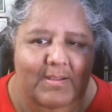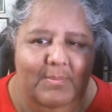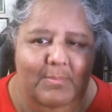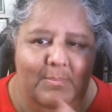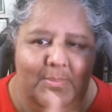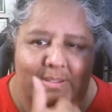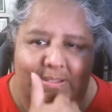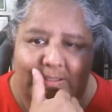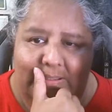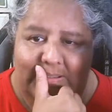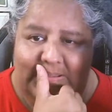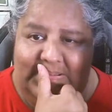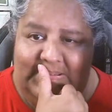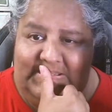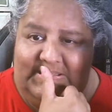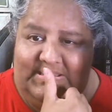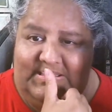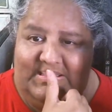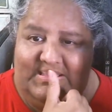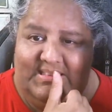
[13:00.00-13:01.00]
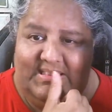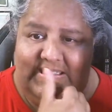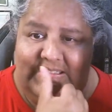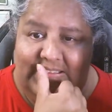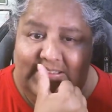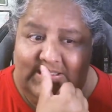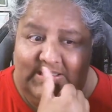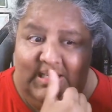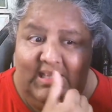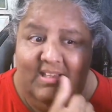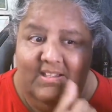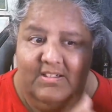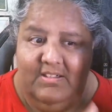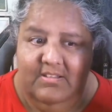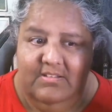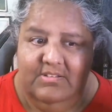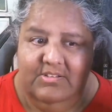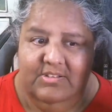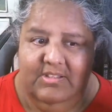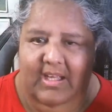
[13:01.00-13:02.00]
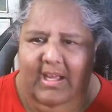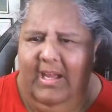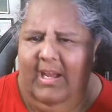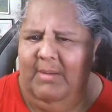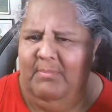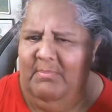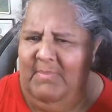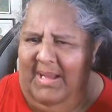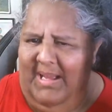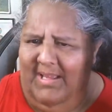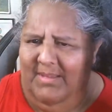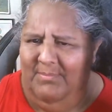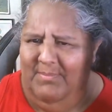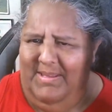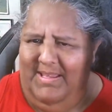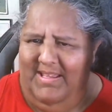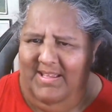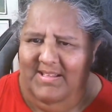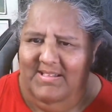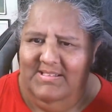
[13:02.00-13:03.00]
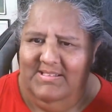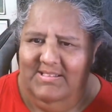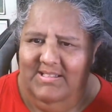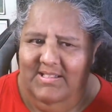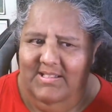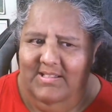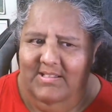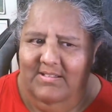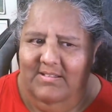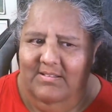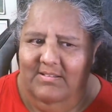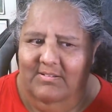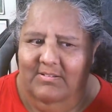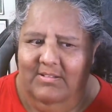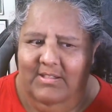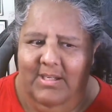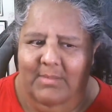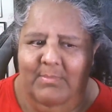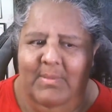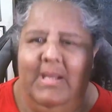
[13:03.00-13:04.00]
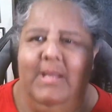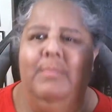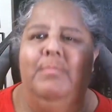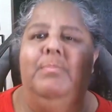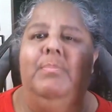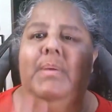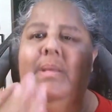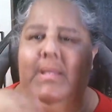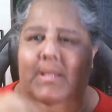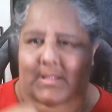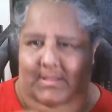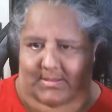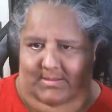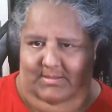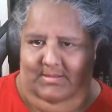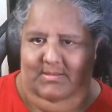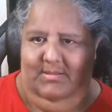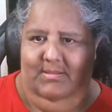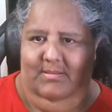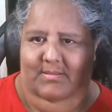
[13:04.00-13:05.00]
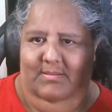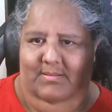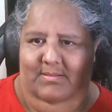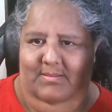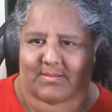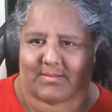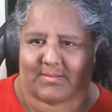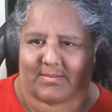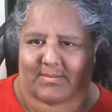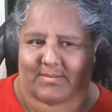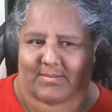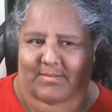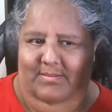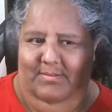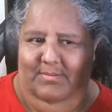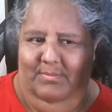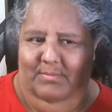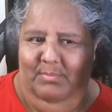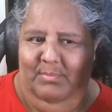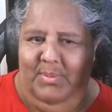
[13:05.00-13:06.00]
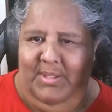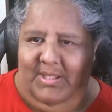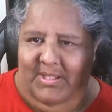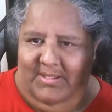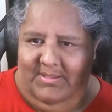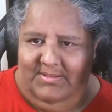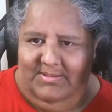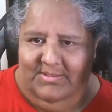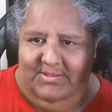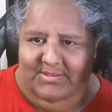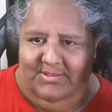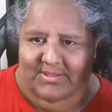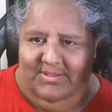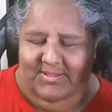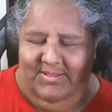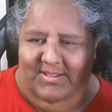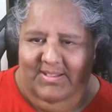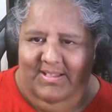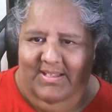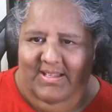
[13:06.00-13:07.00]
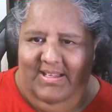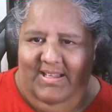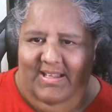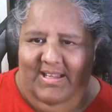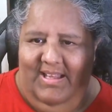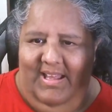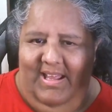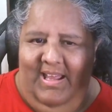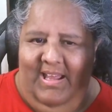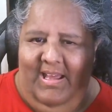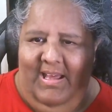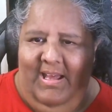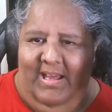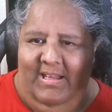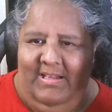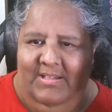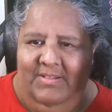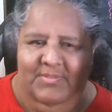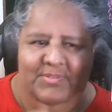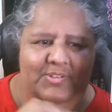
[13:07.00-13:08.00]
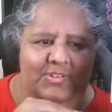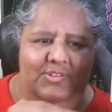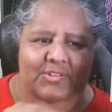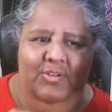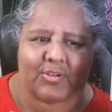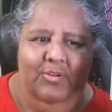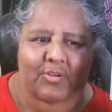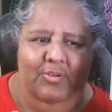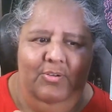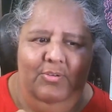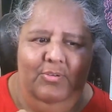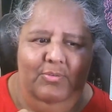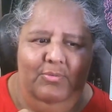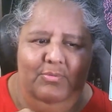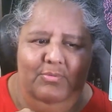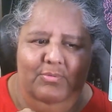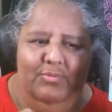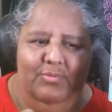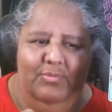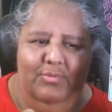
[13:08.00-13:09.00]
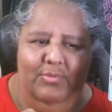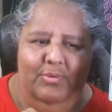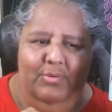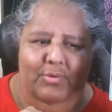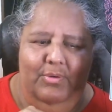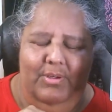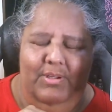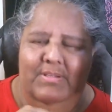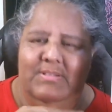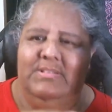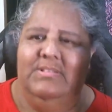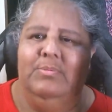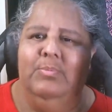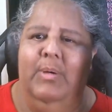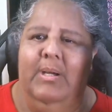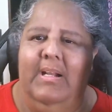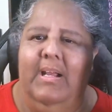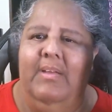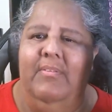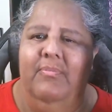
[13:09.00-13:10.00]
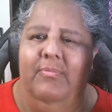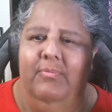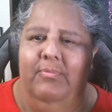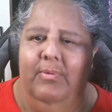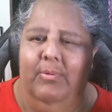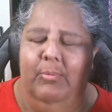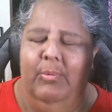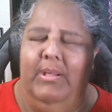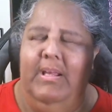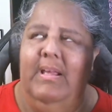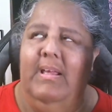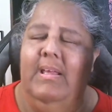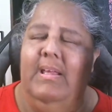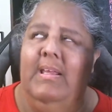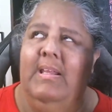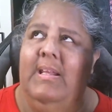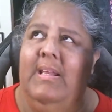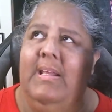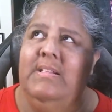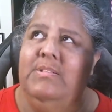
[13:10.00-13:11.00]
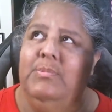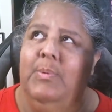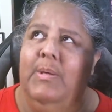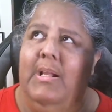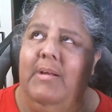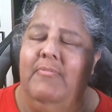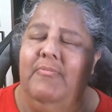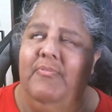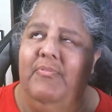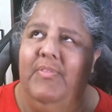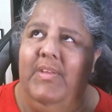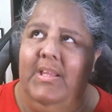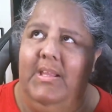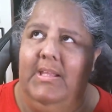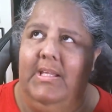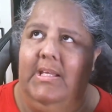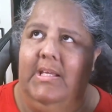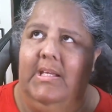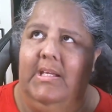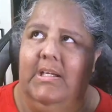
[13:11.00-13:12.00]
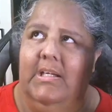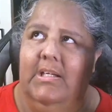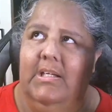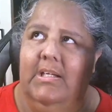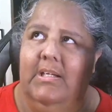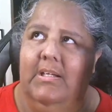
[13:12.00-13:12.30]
because it's telling us, am I BSing or am I being BS? And if so, it is what I'm feeling